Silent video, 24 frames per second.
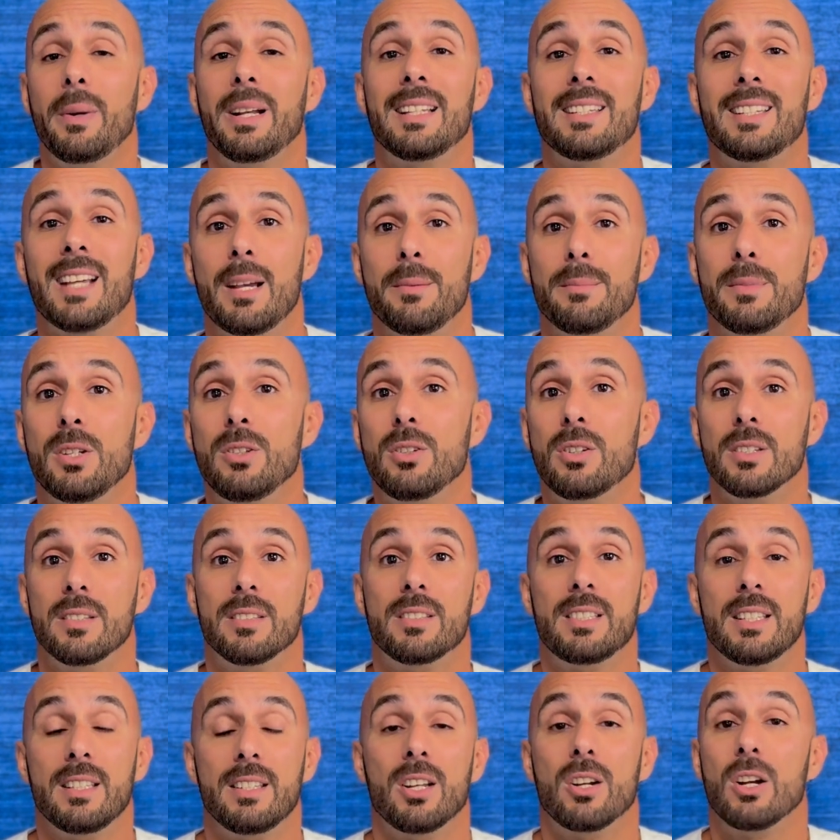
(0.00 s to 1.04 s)
many times that you can
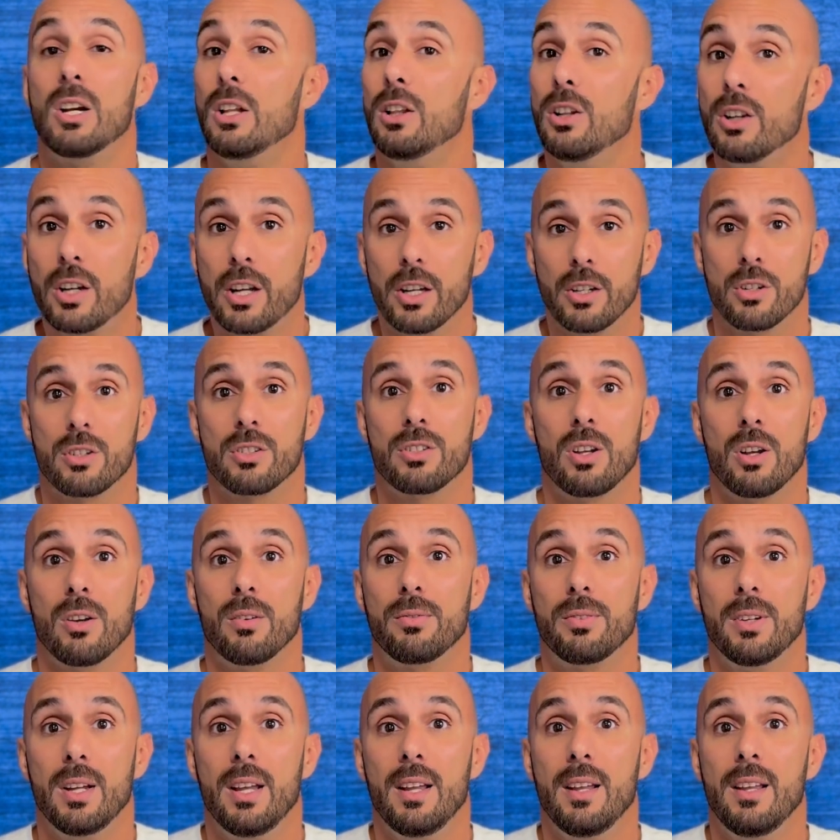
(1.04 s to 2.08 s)
sit there and look at yourself
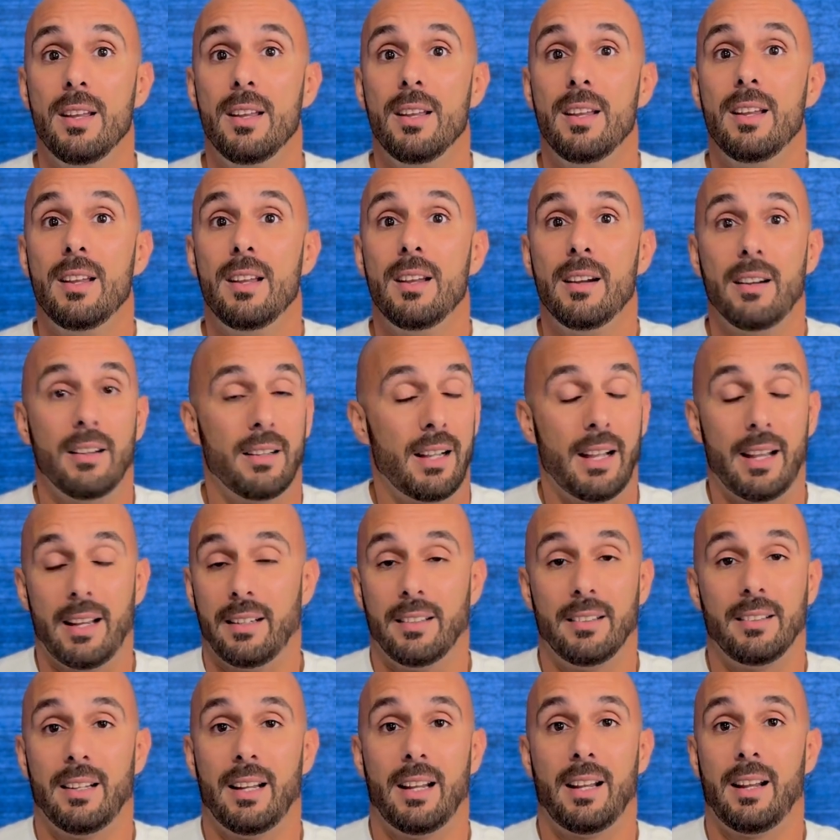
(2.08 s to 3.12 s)

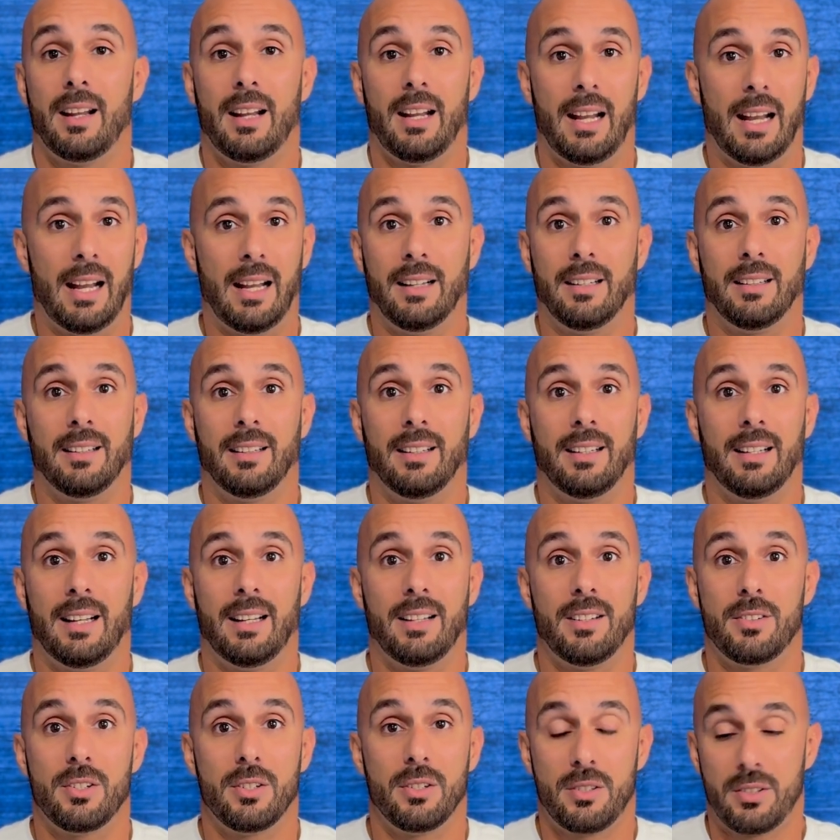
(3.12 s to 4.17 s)
and and
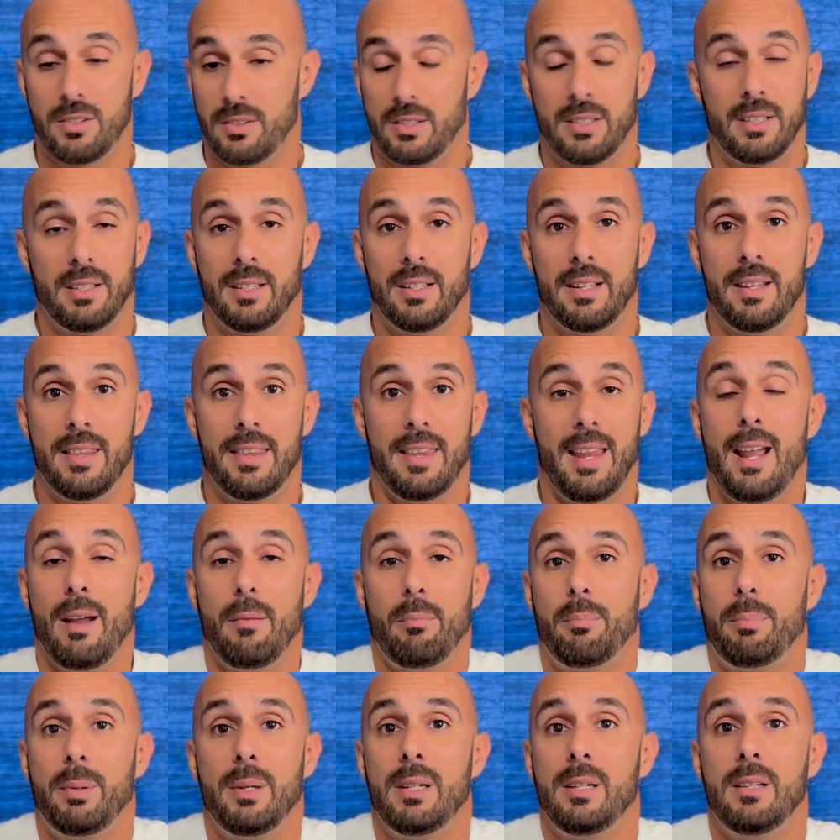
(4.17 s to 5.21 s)
just
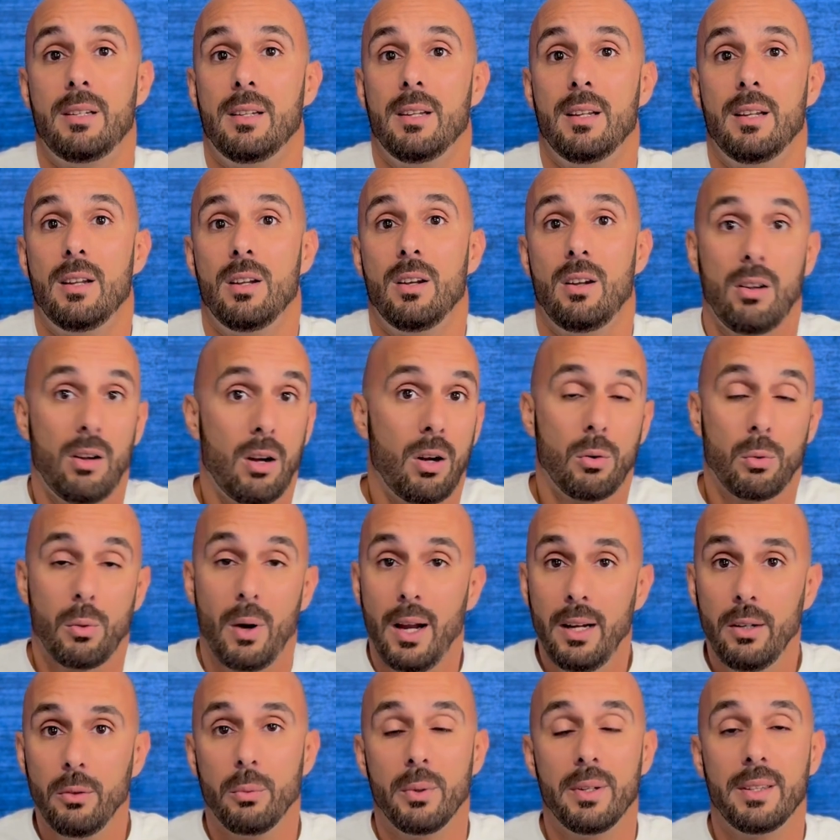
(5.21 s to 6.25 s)
not be all
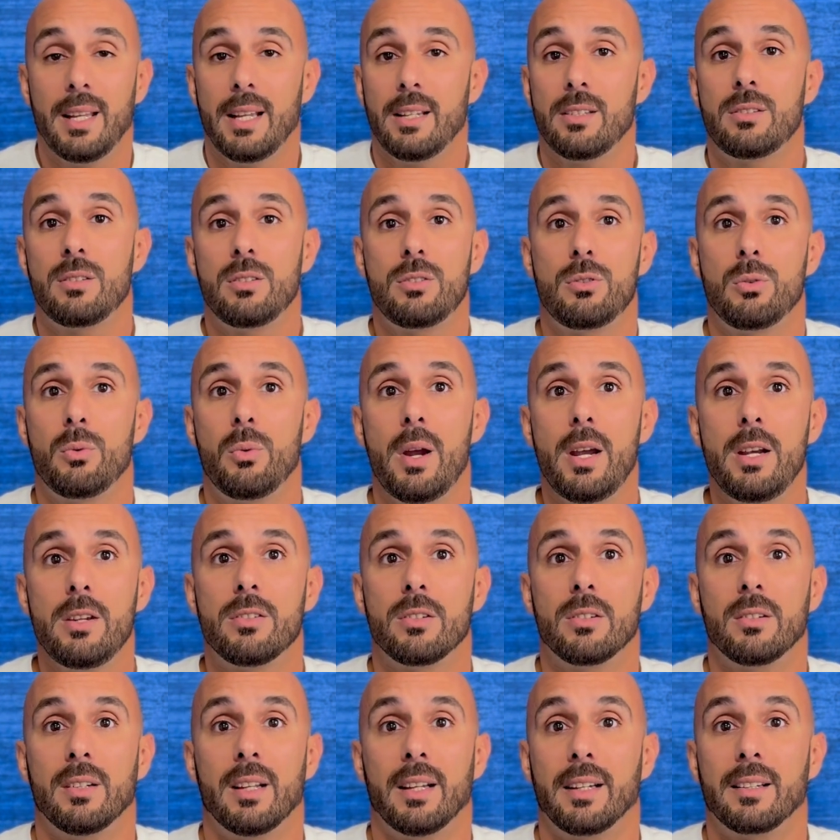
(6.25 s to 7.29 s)
right with that
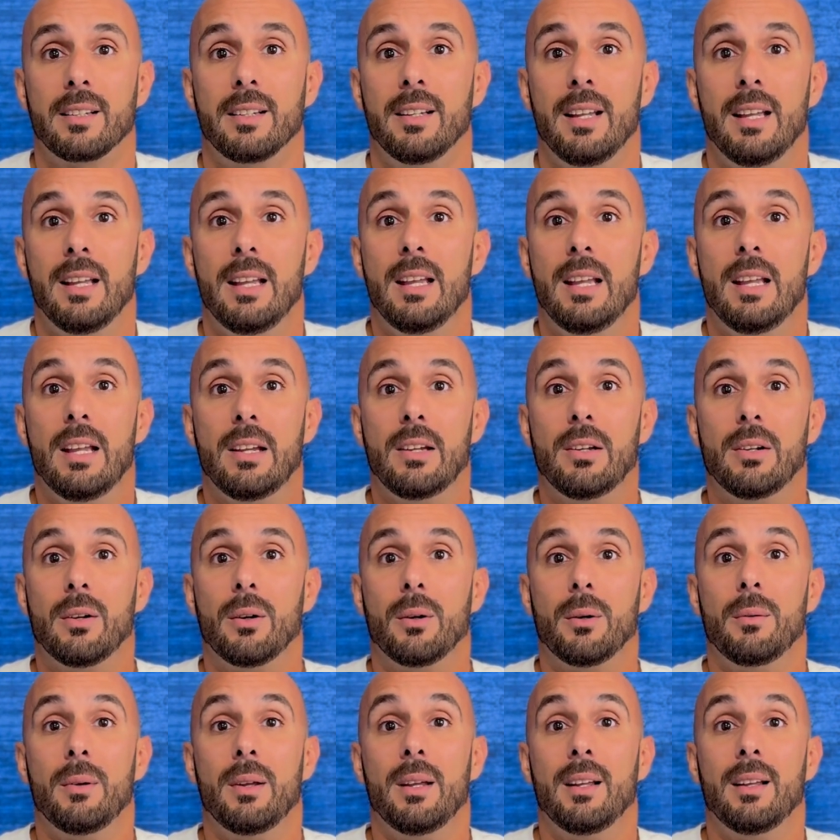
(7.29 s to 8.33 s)
situation. Like,
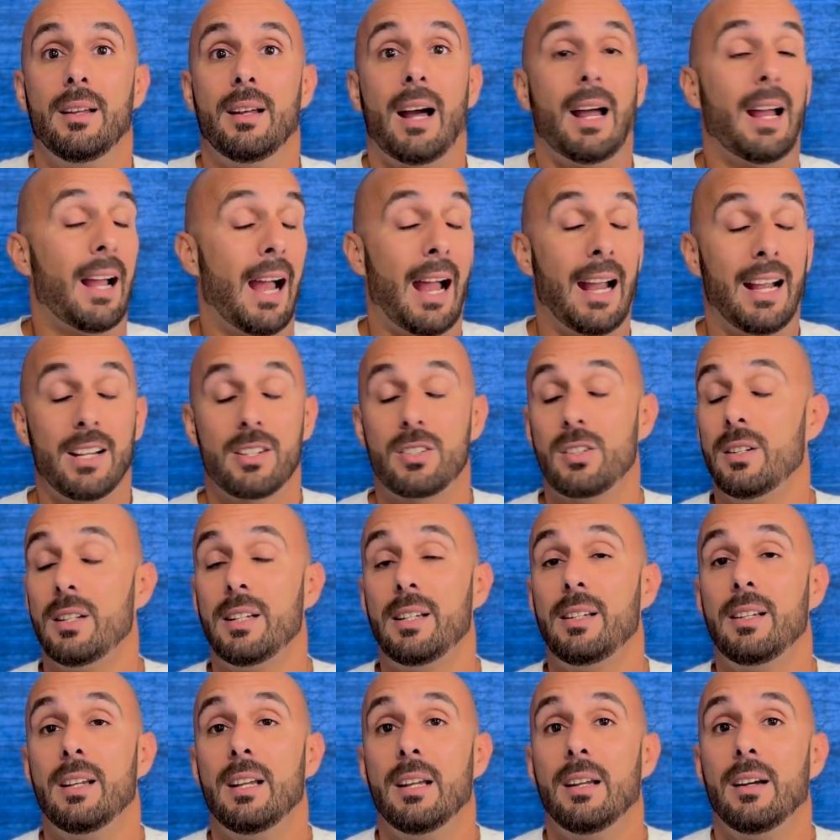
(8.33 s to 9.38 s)
I
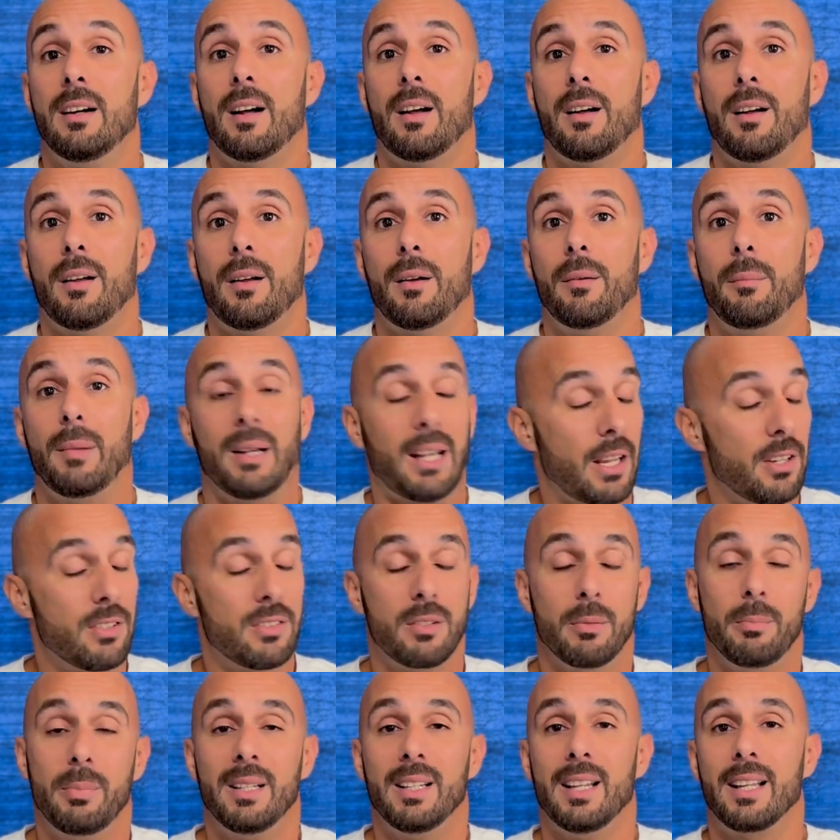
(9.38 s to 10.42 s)
actually, and I used
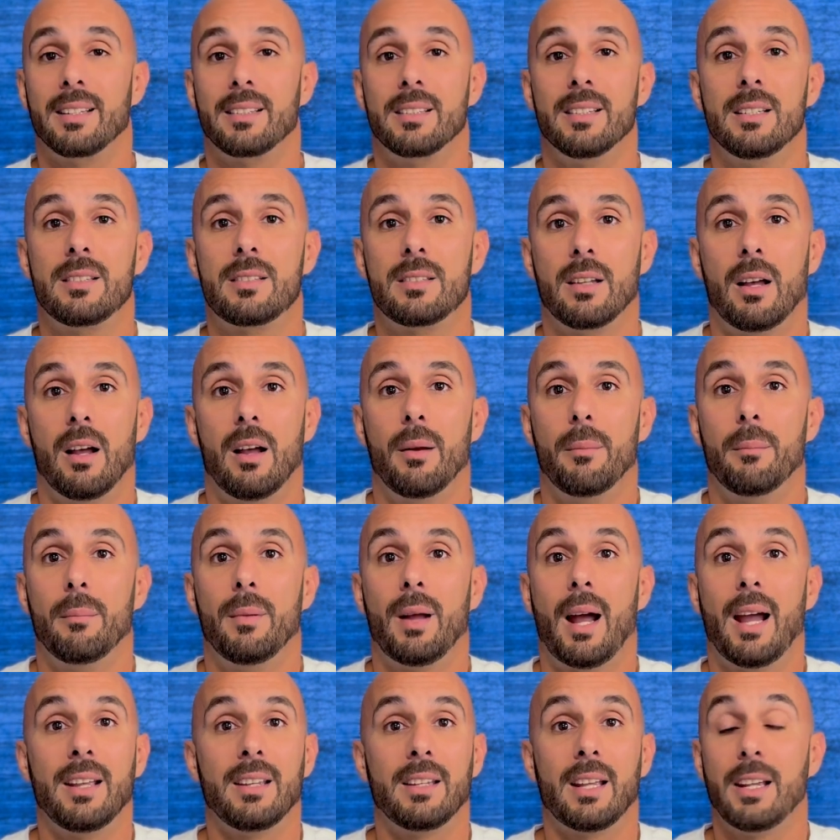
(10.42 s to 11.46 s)
to be like this.
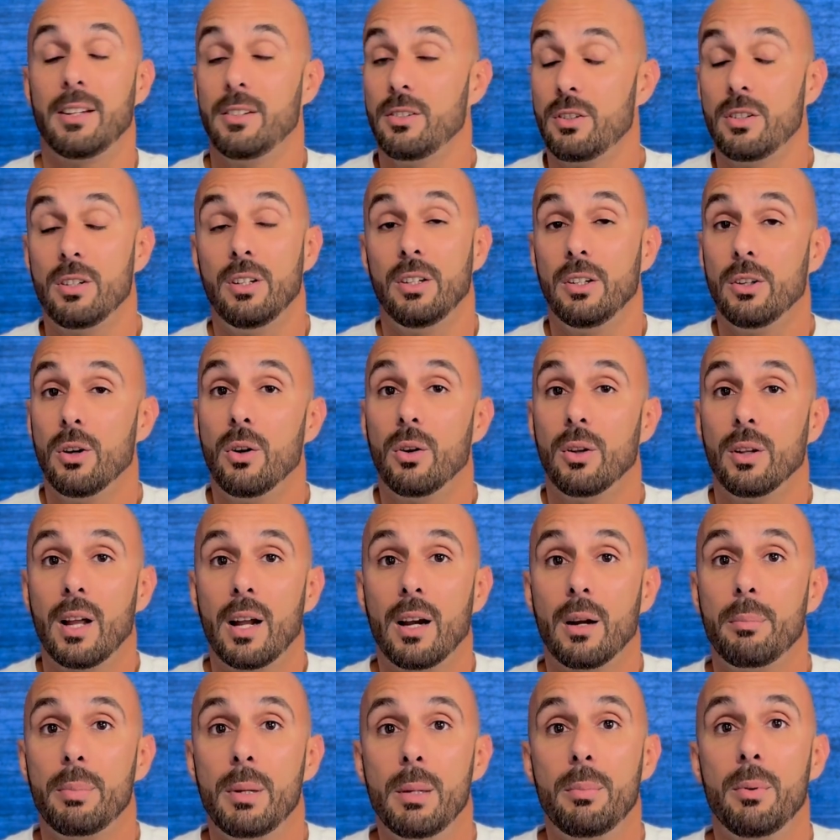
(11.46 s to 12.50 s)
I actually know a
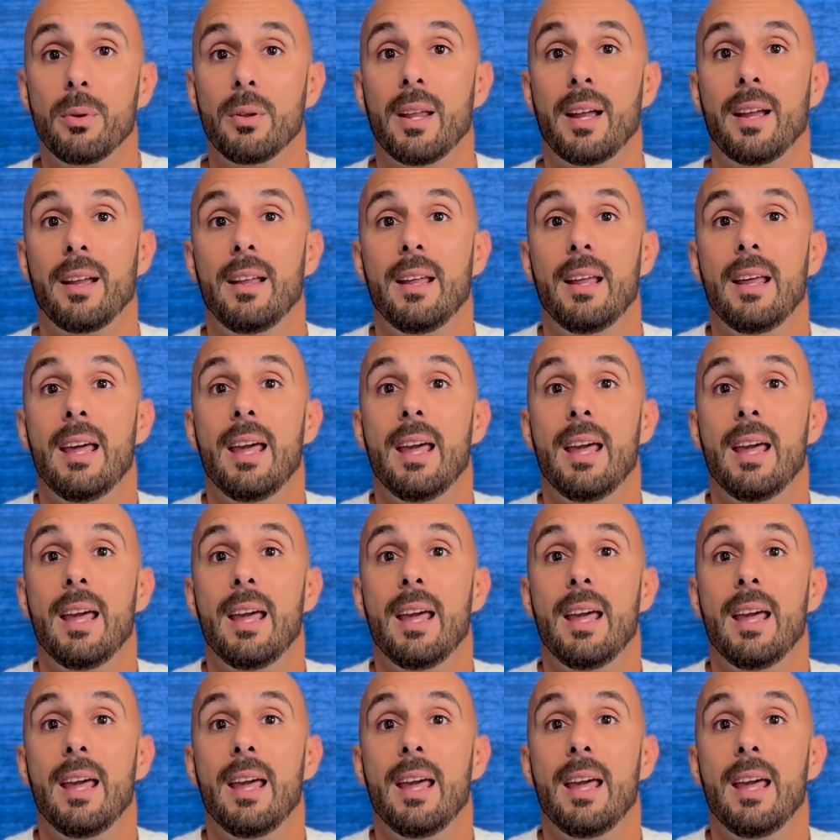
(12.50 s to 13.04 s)
lot of people that